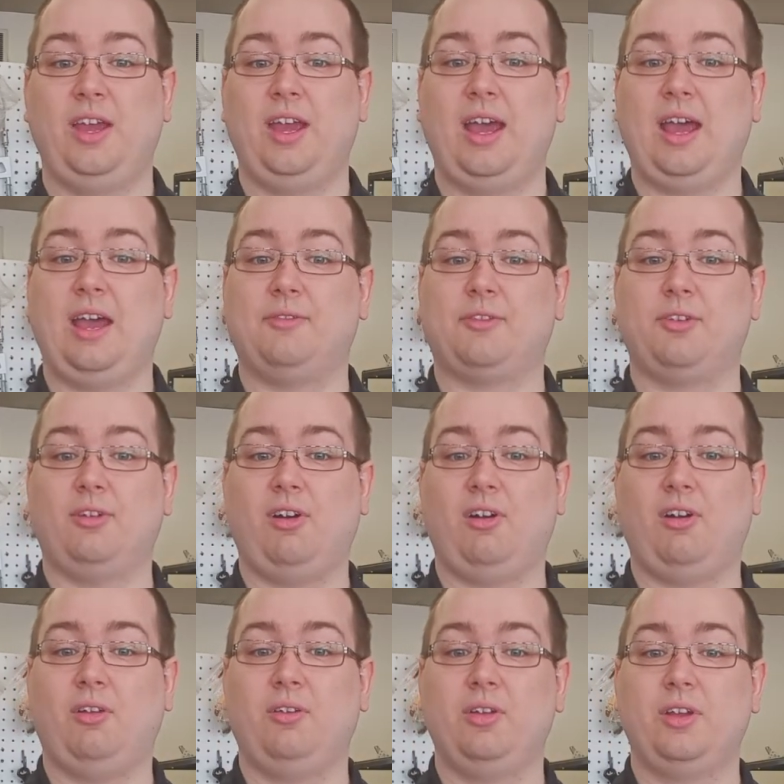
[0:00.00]
After
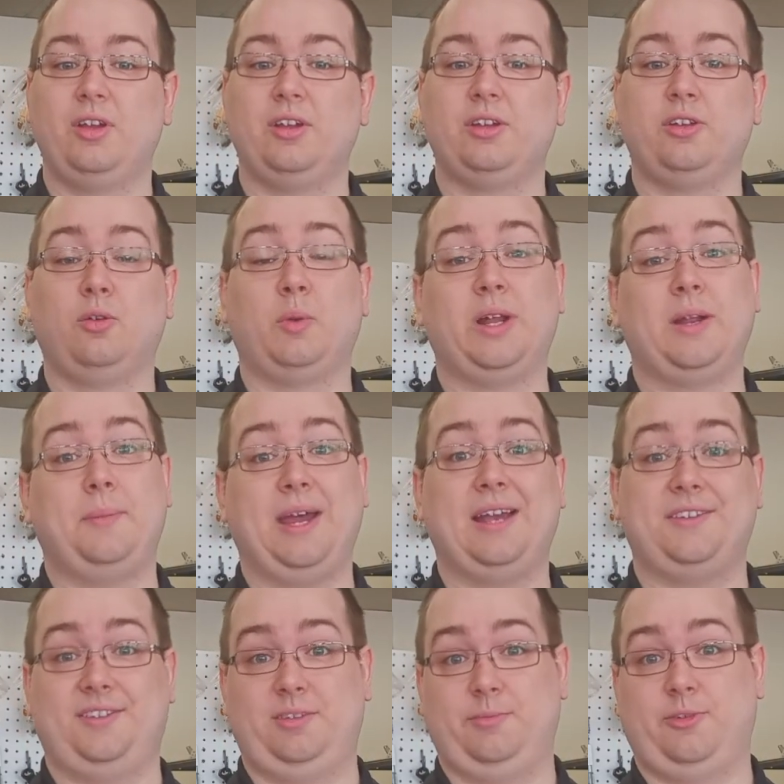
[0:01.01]
all, you'll want to
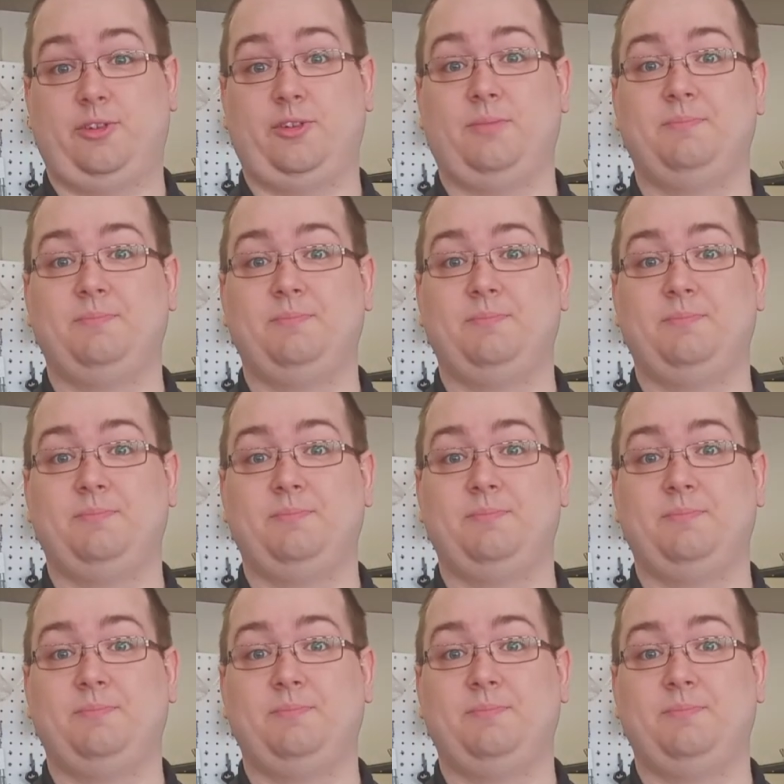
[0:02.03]
pass them all.